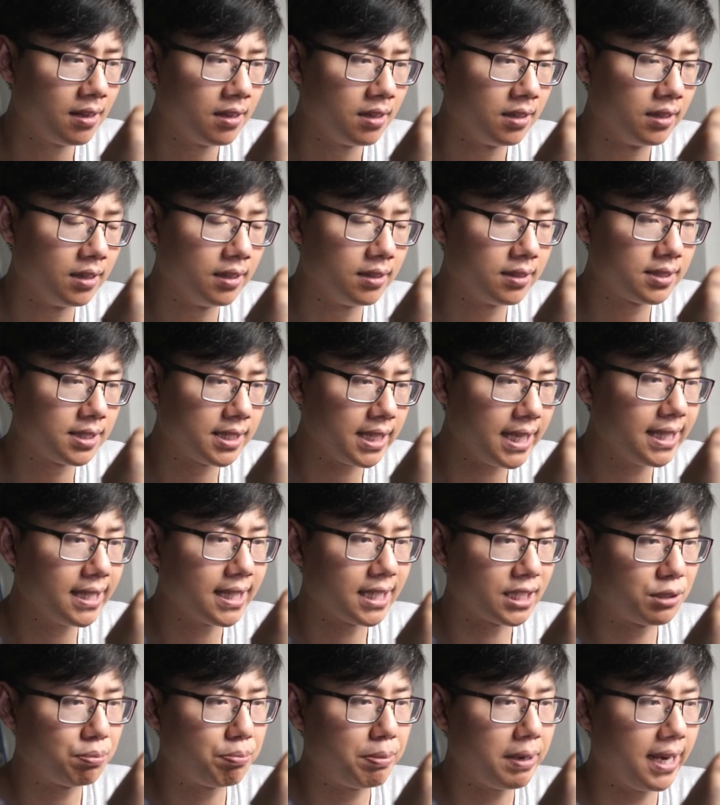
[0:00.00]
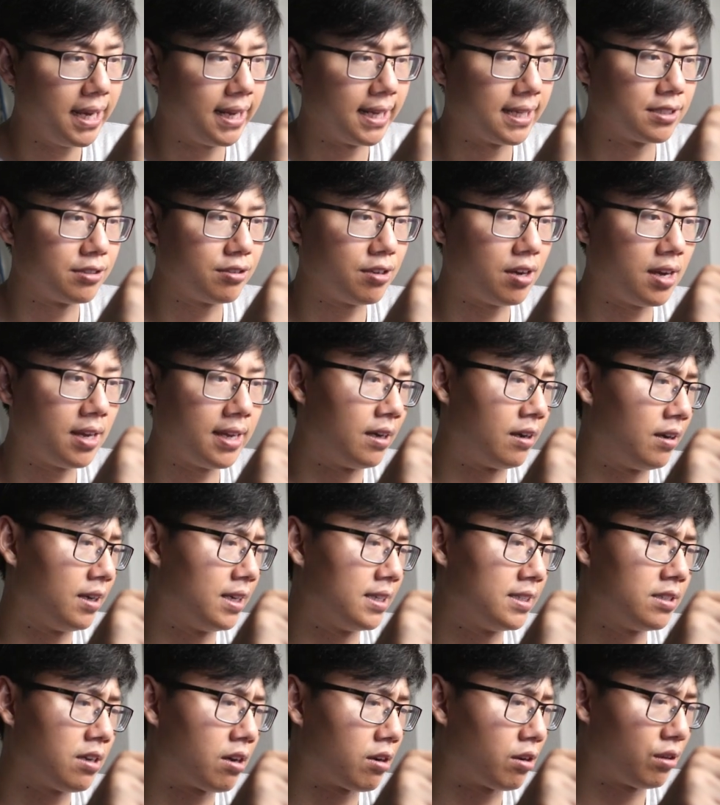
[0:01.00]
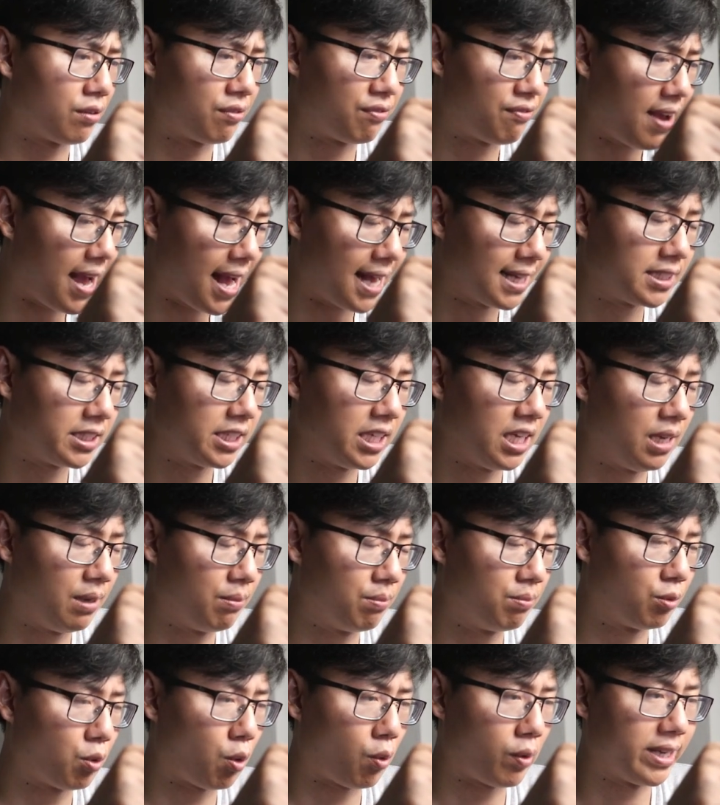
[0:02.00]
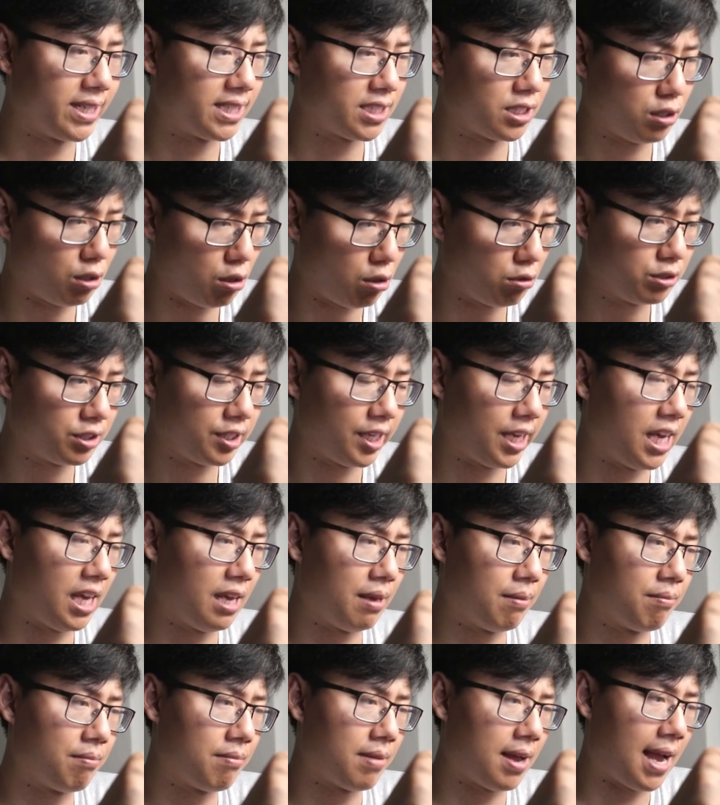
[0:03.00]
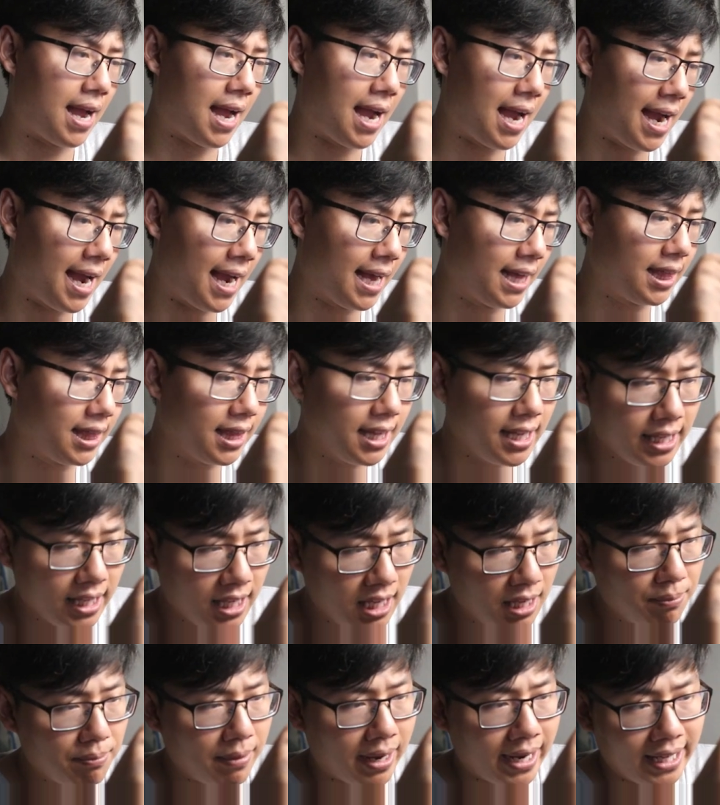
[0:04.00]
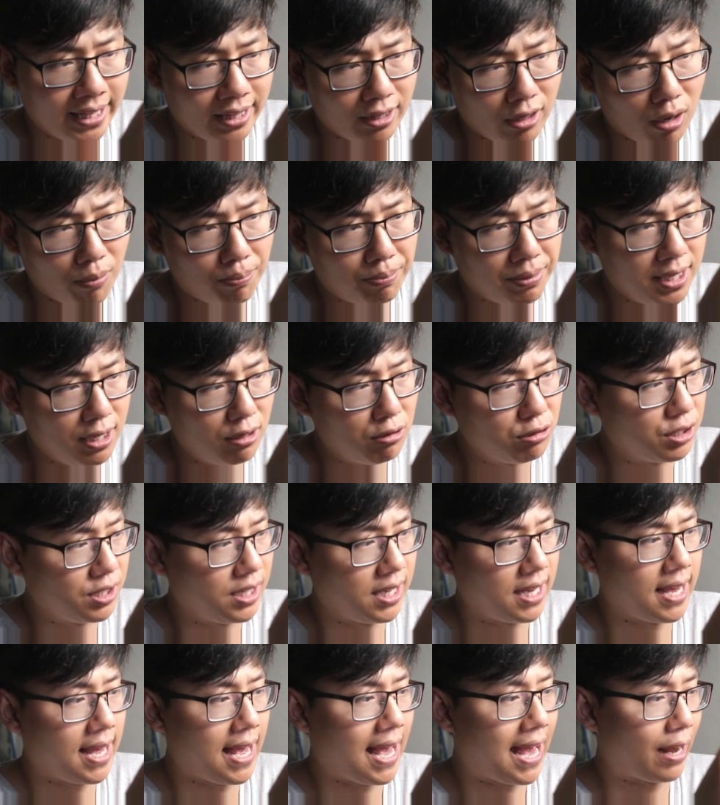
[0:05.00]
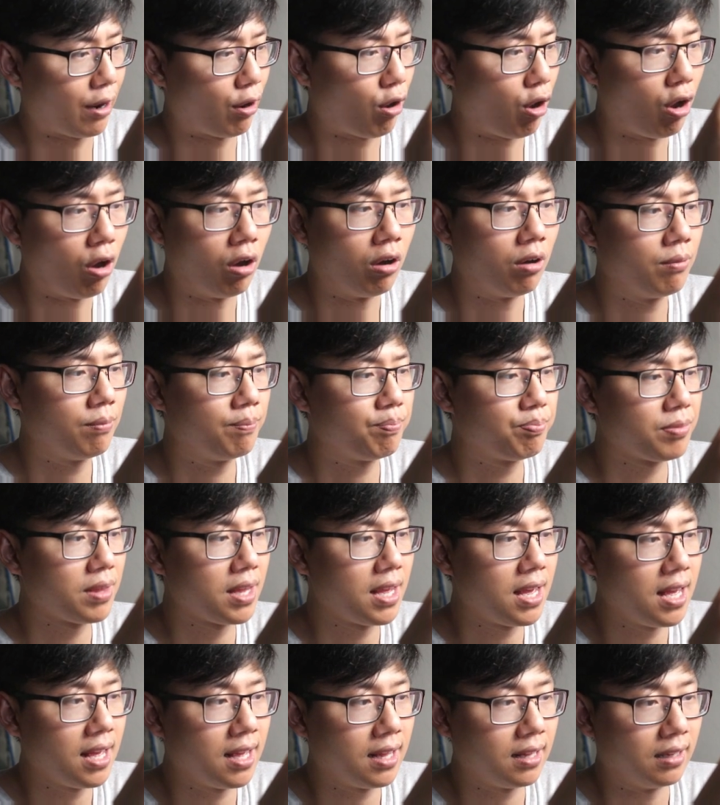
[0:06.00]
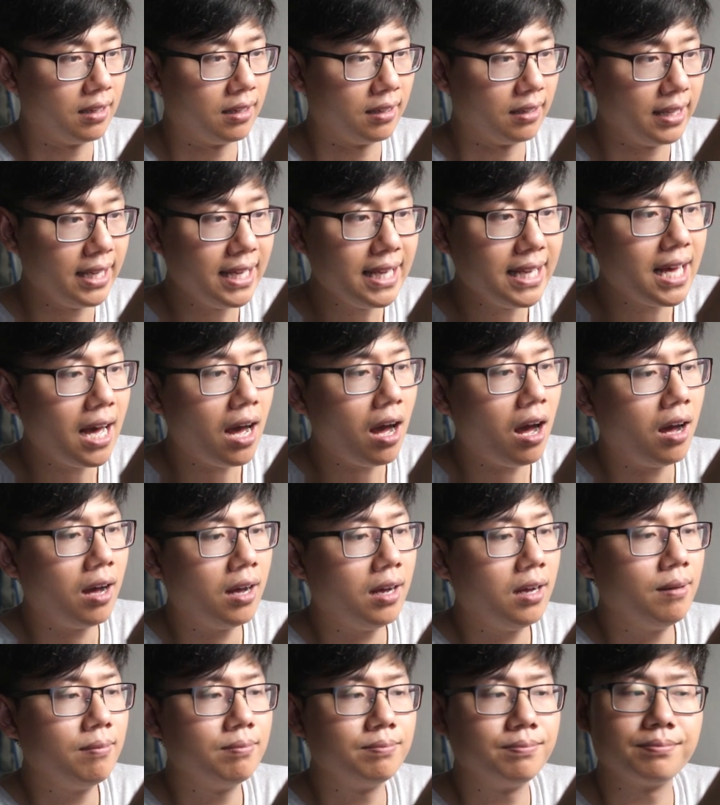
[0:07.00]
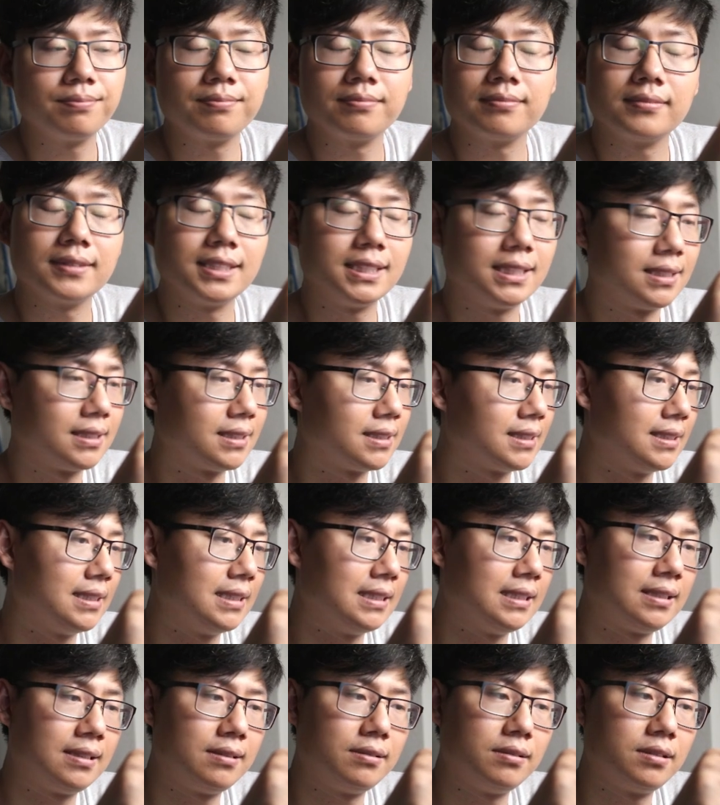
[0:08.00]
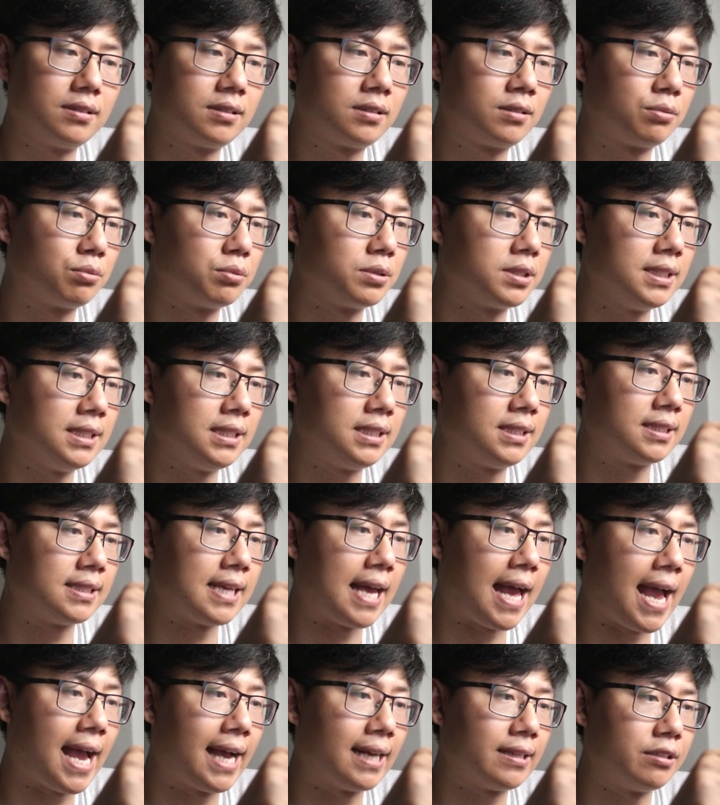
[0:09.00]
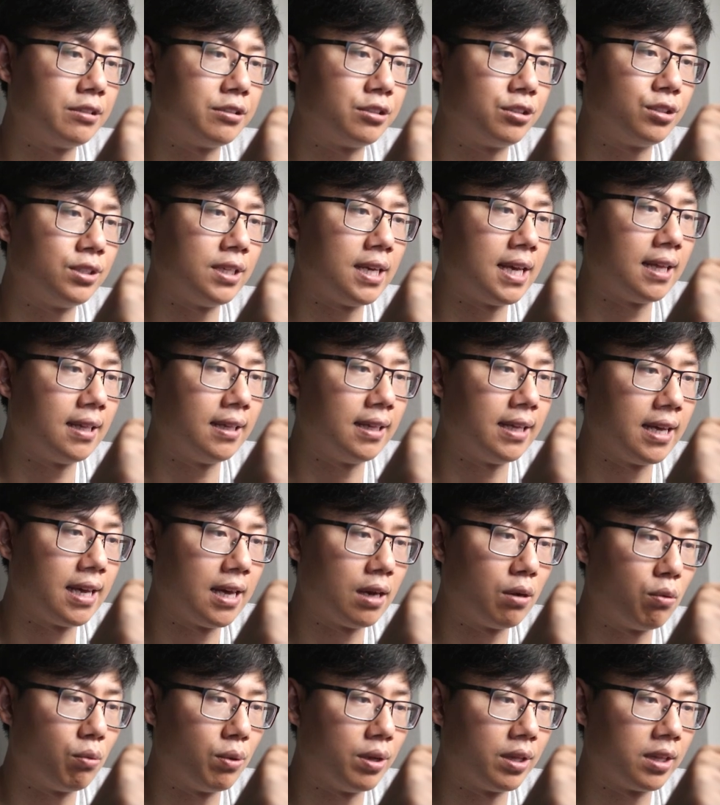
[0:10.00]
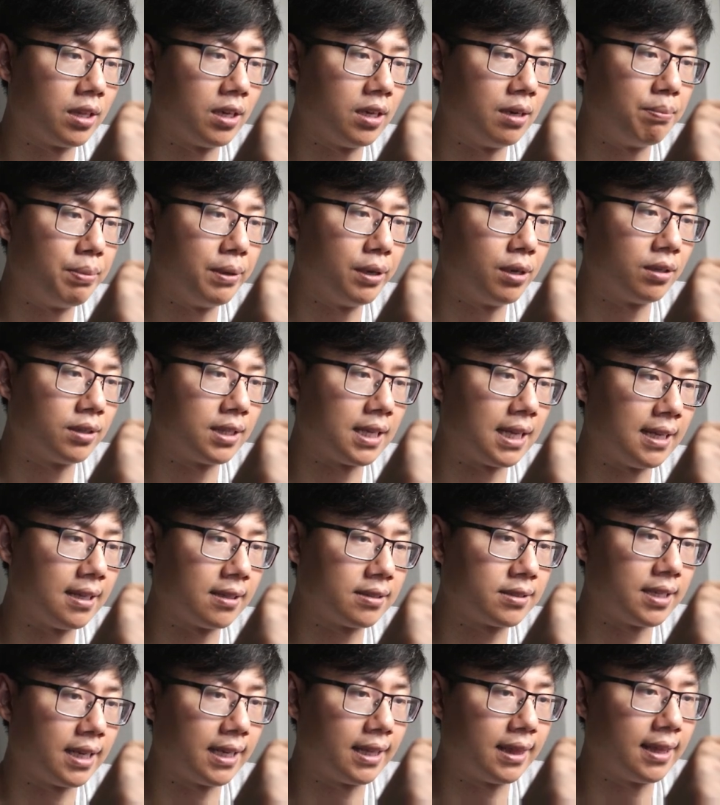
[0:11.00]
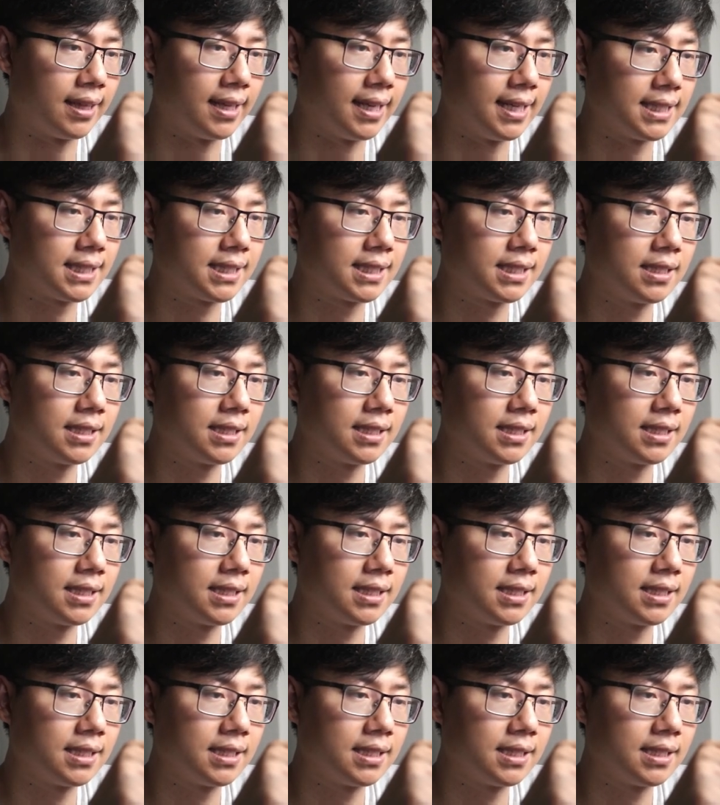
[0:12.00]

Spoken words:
seeing the speed is not on a fast team nor a slow team. I think he might not be using it at all. Leah, it's really sad to see Leah with a build that looks like this,